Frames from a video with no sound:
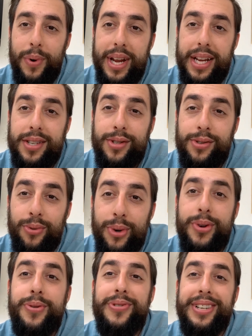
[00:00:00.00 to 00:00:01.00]
weeks
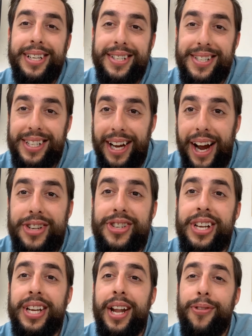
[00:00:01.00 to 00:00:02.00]
through
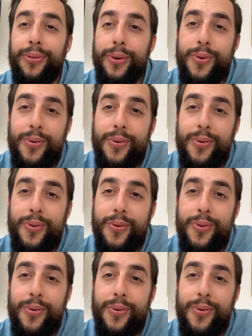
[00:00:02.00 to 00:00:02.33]
discussion and through